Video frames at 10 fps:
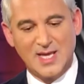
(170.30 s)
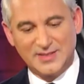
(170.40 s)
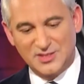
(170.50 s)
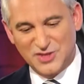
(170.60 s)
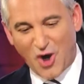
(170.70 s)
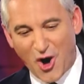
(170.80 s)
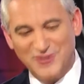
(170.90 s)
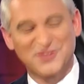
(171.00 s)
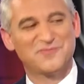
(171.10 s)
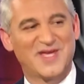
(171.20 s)
There's an
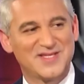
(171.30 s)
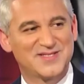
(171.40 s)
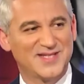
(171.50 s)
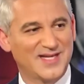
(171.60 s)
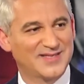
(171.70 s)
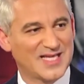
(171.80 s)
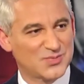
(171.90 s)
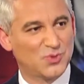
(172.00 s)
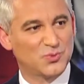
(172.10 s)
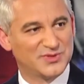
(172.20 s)
art of medicine, and that's
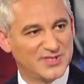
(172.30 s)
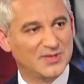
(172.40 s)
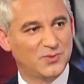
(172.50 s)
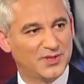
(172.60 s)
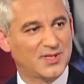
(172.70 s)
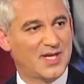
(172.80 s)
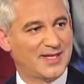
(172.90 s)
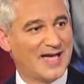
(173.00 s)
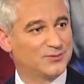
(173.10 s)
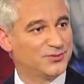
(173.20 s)
what we deal with.
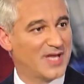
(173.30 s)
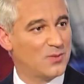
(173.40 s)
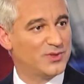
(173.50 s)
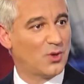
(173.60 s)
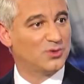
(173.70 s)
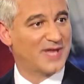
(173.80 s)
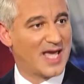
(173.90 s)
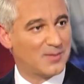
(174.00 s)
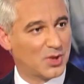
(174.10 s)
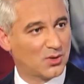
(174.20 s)
Now today, with all the
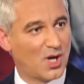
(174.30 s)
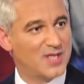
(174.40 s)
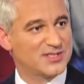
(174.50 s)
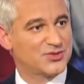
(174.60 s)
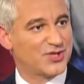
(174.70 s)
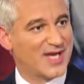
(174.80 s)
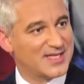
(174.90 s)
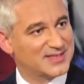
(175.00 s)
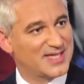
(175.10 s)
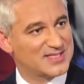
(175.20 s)
MRIs and
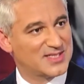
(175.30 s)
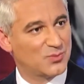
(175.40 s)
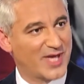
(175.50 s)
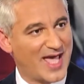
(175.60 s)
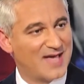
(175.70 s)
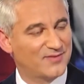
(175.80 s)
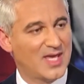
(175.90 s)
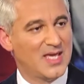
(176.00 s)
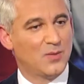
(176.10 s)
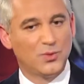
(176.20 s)
genetic tests that we have,
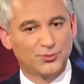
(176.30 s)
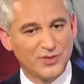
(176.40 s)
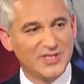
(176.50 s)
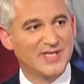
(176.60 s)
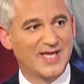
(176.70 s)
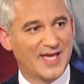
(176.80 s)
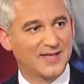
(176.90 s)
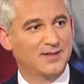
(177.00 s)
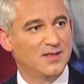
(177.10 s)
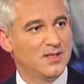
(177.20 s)
we really
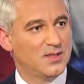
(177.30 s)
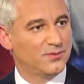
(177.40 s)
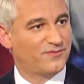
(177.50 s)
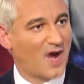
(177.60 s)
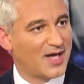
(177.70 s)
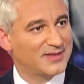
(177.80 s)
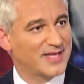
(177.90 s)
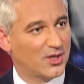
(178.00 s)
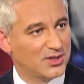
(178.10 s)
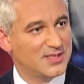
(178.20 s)
can find
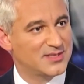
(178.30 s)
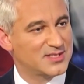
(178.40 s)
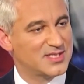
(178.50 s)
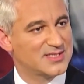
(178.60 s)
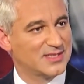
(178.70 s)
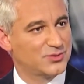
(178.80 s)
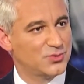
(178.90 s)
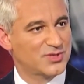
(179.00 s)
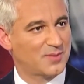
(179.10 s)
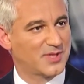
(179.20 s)
early disease and do
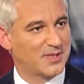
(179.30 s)
something